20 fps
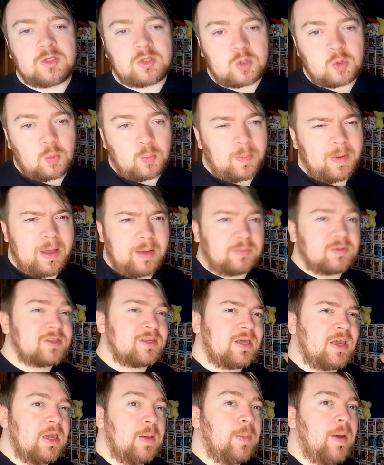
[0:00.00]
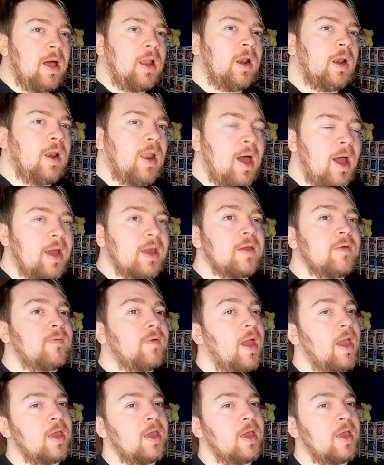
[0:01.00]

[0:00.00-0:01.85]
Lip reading: to be able to keep alive.